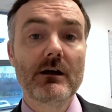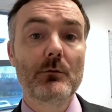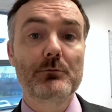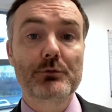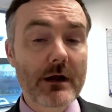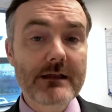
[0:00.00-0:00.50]

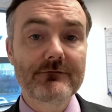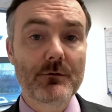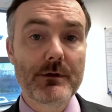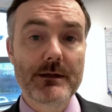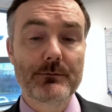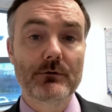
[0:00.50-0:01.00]
praying for
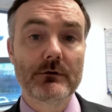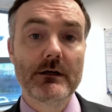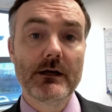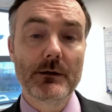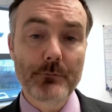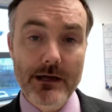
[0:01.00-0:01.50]
people
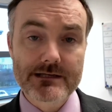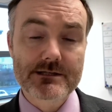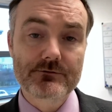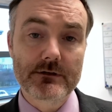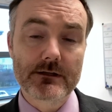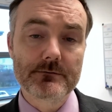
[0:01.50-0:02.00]
and
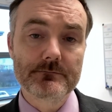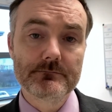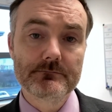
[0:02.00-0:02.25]
pastoring them.